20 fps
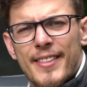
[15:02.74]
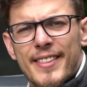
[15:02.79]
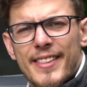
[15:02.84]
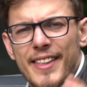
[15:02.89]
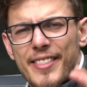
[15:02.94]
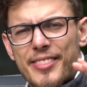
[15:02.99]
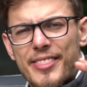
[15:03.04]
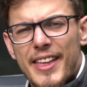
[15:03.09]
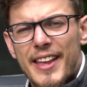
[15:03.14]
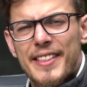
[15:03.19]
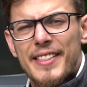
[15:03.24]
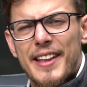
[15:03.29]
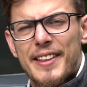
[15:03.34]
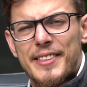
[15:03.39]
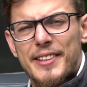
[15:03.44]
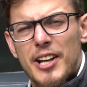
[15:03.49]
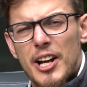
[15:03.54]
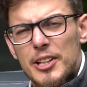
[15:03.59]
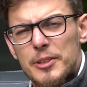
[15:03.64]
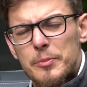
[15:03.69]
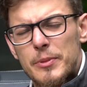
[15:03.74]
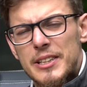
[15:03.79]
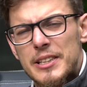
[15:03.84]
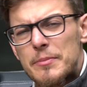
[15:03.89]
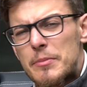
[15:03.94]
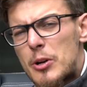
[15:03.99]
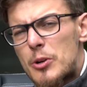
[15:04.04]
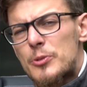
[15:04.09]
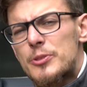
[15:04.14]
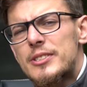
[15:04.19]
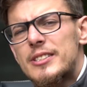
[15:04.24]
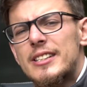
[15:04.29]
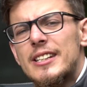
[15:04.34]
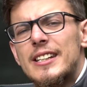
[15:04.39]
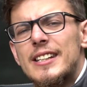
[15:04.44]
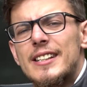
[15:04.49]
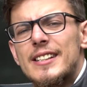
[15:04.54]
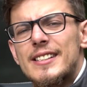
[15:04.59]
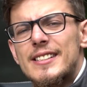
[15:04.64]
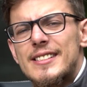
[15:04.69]
The thing that got me the most,
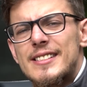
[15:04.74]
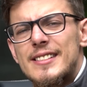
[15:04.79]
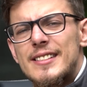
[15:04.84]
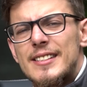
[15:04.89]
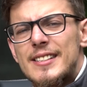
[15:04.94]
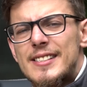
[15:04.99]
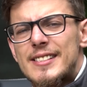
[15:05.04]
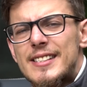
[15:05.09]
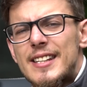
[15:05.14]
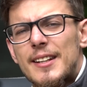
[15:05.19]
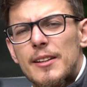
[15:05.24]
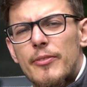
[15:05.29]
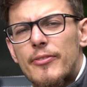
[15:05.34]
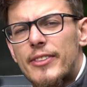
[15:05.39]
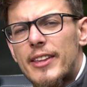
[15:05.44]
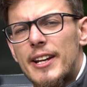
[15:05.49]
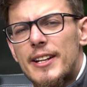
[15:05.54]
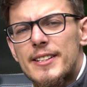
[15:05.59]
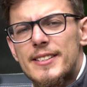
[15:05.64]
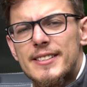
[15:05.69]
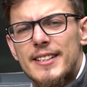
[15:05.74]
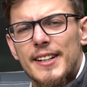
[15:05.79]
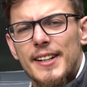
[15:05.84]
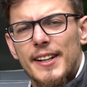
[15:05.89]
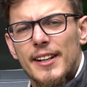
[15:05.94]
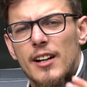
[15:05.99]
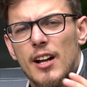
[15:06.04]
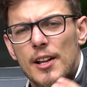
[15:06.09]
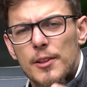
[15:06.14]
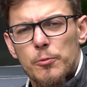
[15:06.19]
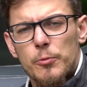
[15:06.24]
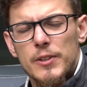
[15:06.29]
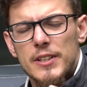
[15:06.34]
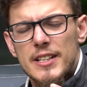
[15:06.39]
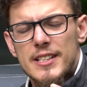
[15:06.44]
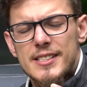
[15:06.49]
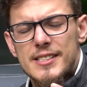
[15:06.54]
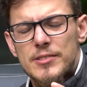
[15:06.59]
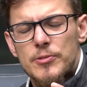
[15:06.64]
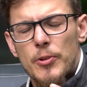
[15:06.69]
it's the set of tires that I got with
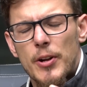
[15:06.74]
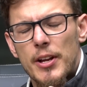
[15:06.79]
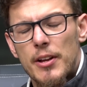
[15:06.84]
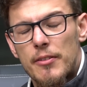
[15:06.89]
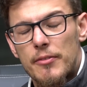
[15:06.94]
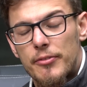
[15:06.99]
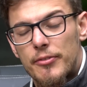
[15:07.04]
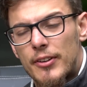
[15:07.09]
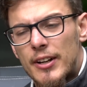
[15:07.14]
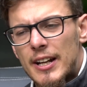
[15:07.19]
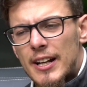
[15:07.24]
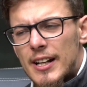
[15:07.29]
this Triumph.